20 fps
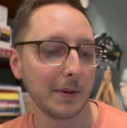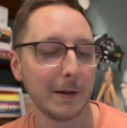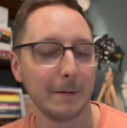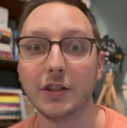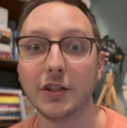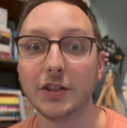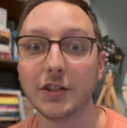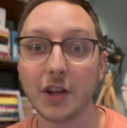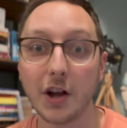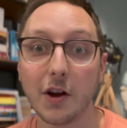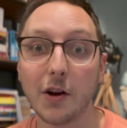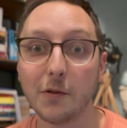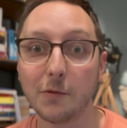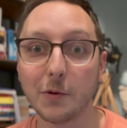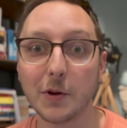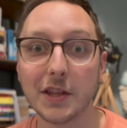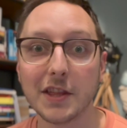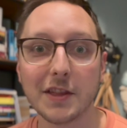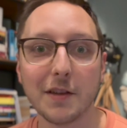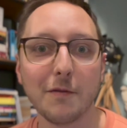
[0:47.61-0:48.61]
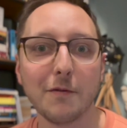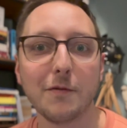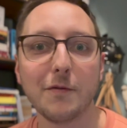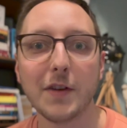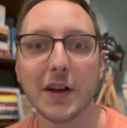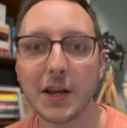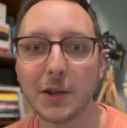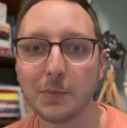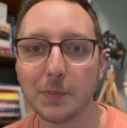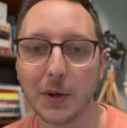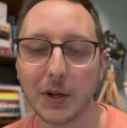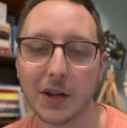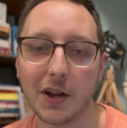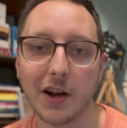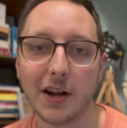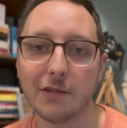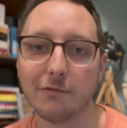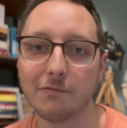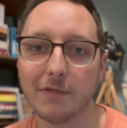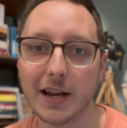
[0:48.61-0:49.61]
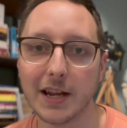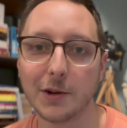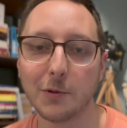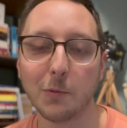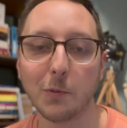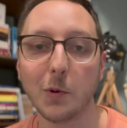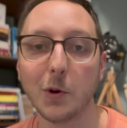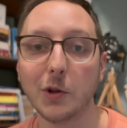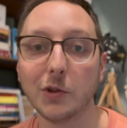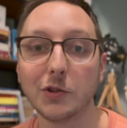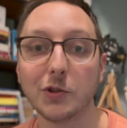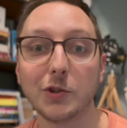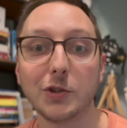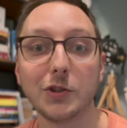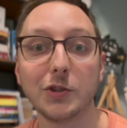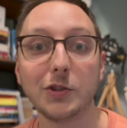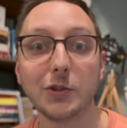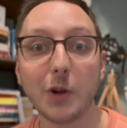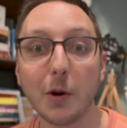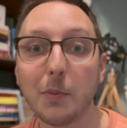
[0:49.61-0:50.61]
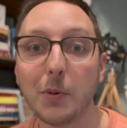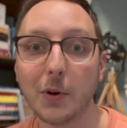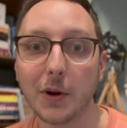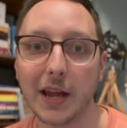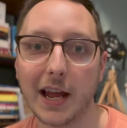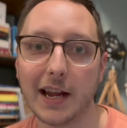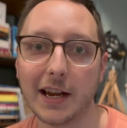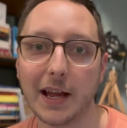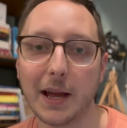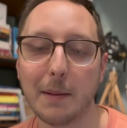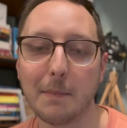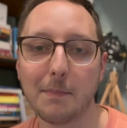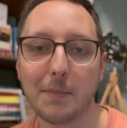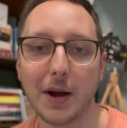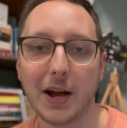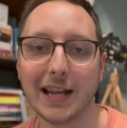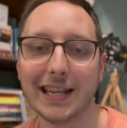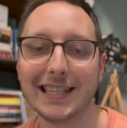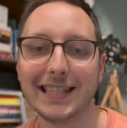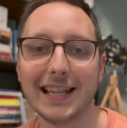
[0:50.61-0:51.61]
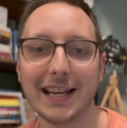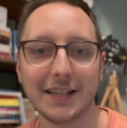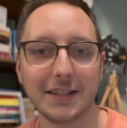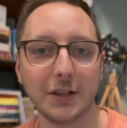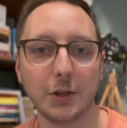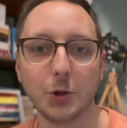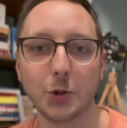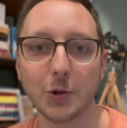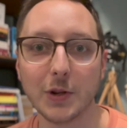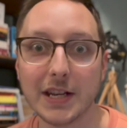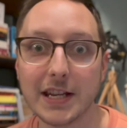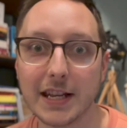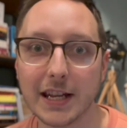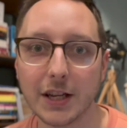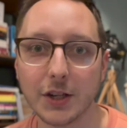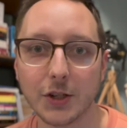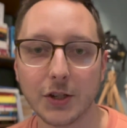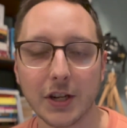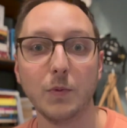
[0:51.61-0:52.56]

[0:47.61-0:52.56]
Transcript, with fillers: To start off with, the first book I read was Doppelganger by Dasa Drndić,